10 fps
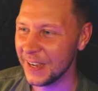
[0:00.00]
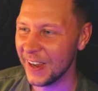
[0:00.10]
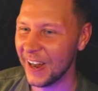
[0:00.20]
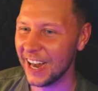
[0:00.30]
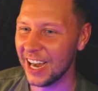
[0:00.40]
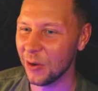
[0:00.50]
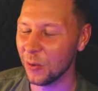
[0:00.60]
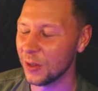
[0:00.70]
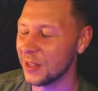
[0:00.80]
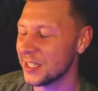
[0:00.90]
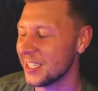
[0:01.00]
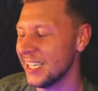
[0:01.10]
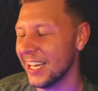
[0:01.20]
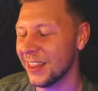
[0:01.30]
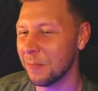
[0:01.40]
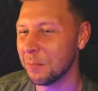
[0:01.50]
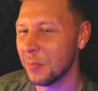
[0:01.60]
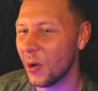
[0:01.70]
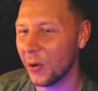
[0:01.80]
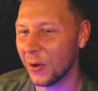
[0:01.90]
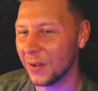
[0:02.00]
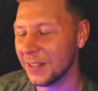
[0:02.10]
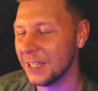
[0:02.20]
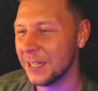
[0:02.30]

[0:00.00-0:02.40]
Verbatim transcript: Uh, or the scene in the mall